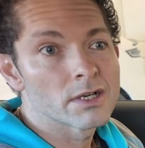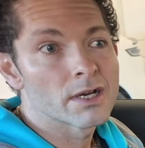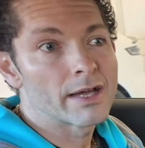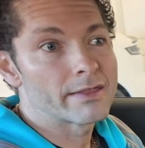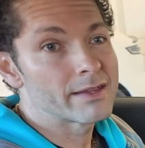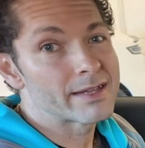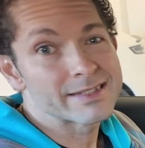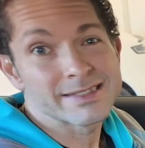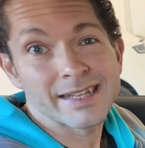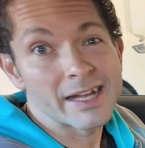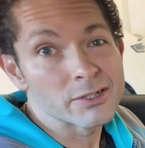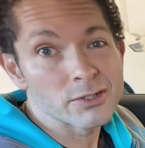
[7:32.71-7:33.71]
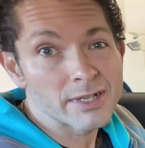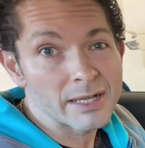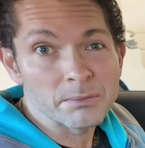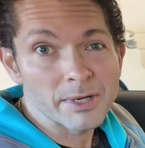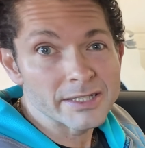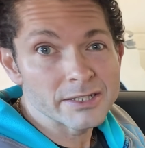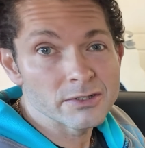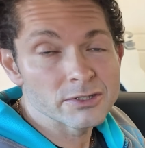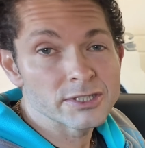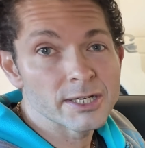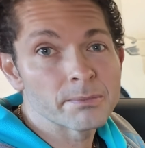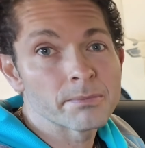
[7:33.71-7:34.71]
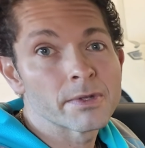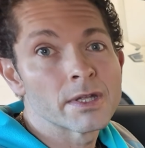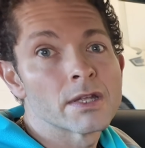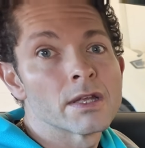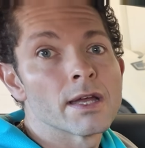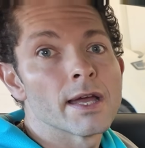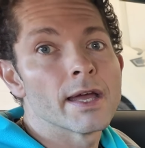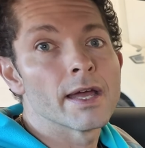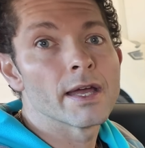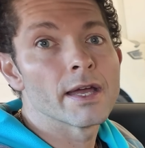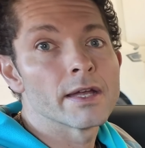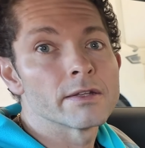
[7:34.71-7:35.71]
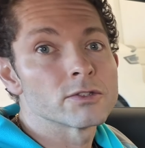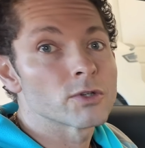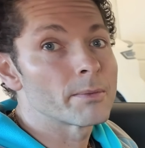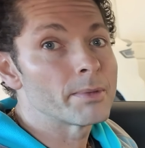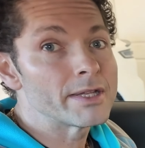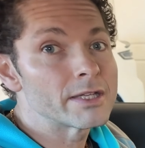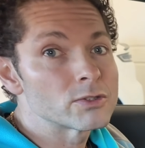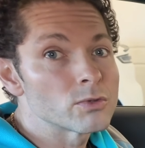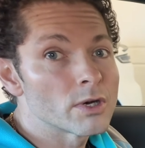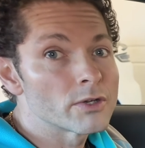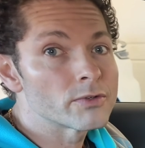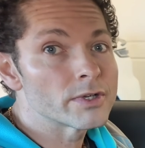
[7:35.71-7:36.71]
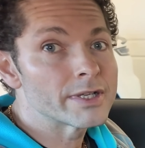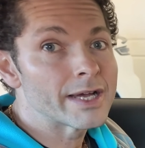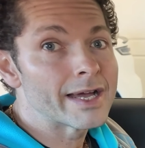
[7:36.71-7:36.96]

I think that's standard at my dealership, and so I paid the $200.